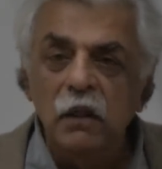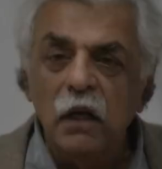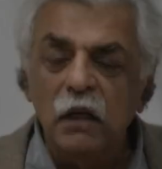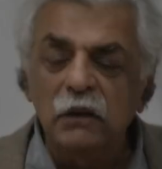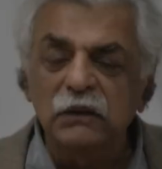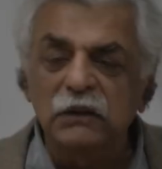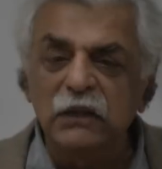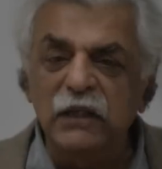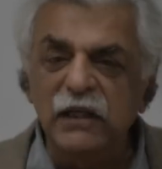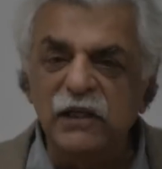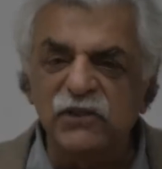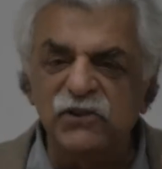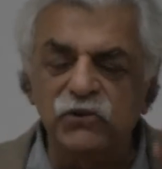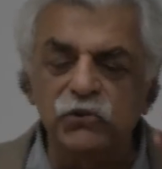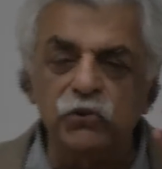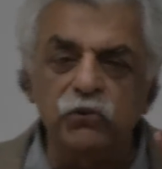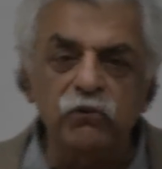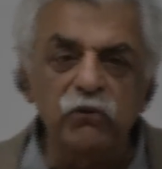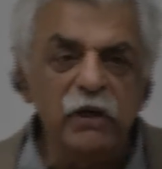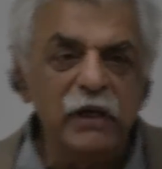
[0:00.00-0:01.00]
at
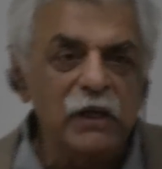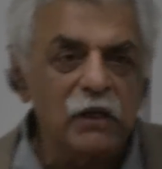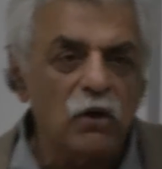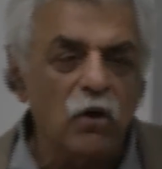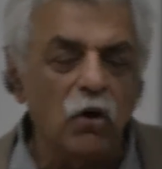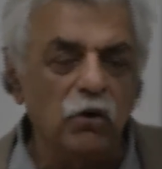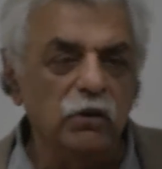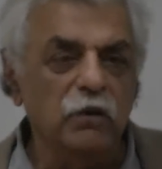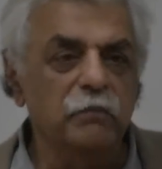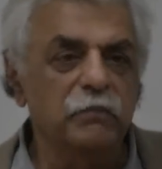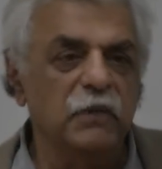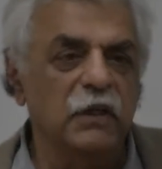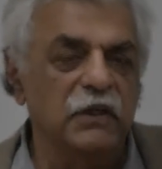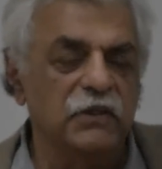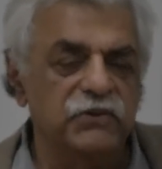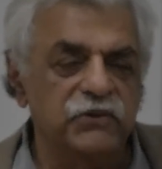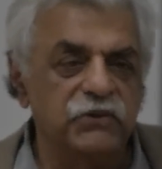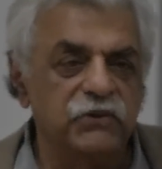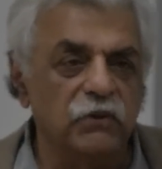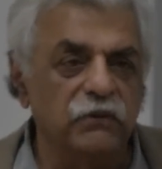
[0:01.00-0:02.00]
least 3
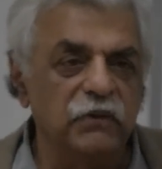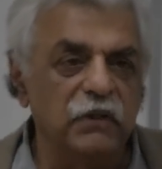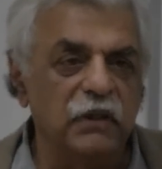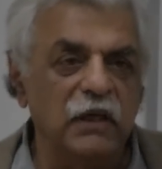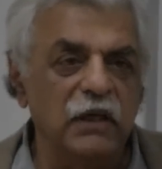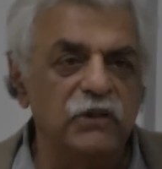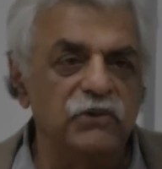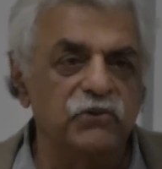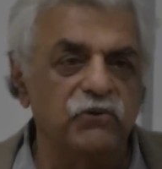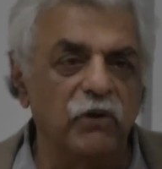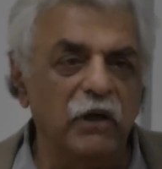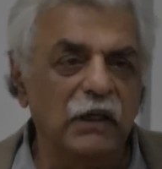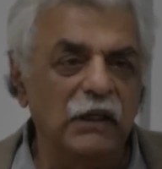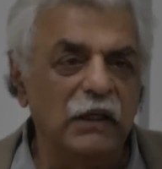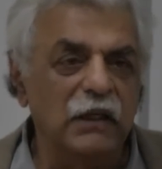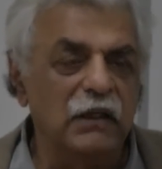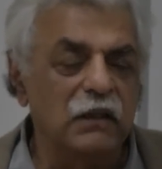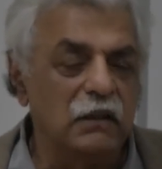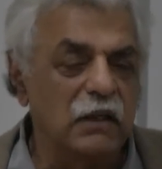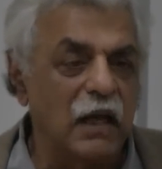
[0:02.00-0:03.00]
columnists on the
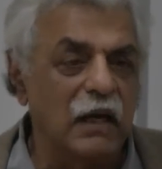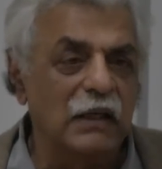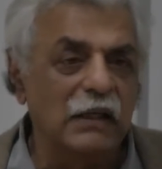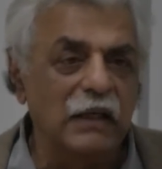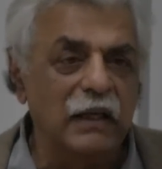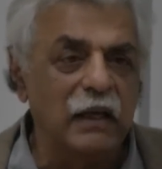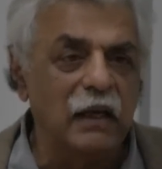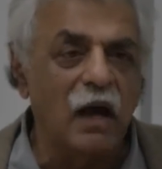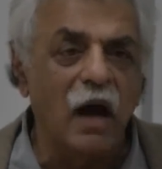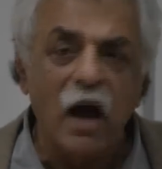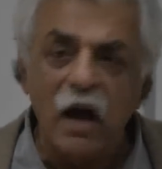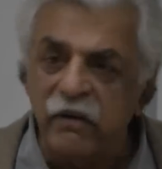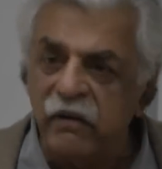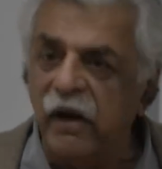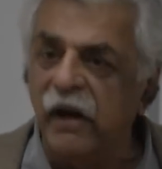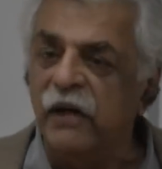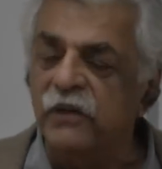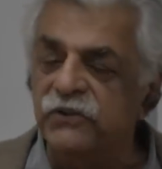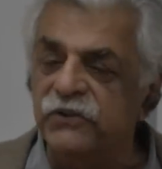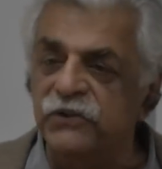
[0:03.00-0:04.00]
Israeli daily
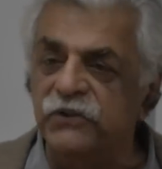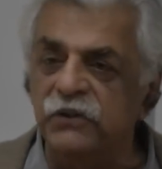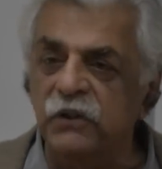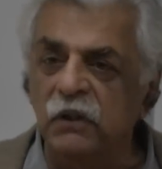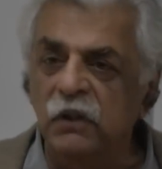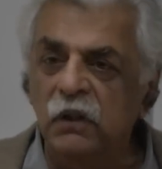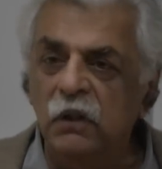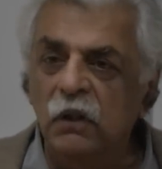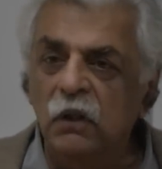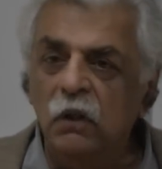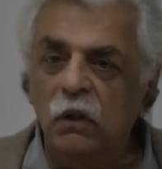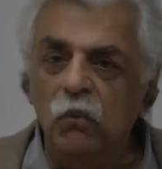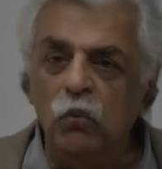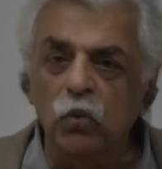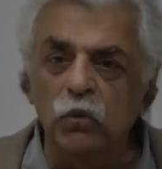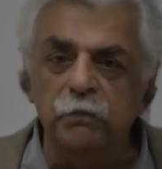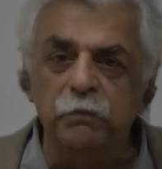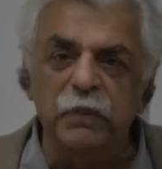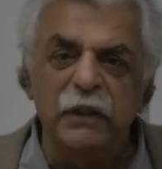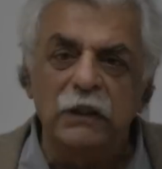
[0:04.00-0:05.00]
Haaretz
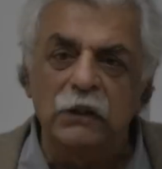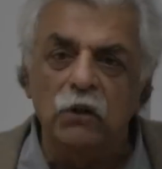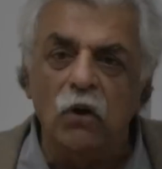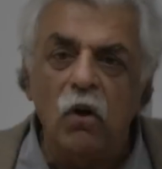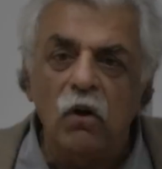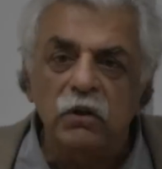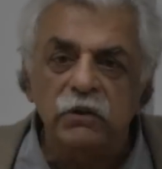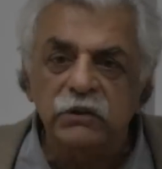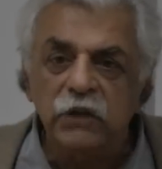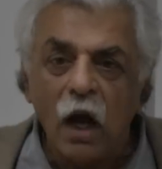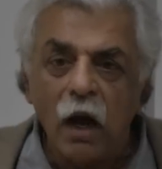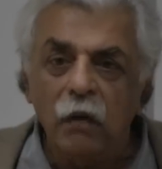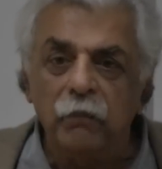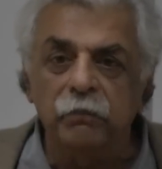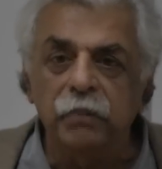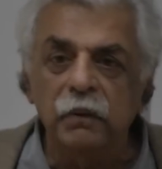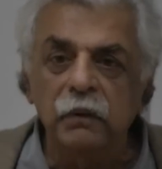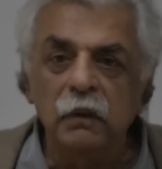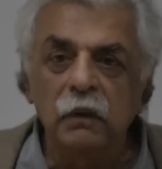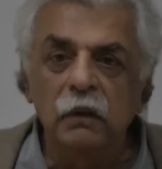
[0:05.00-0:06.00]
would be locked up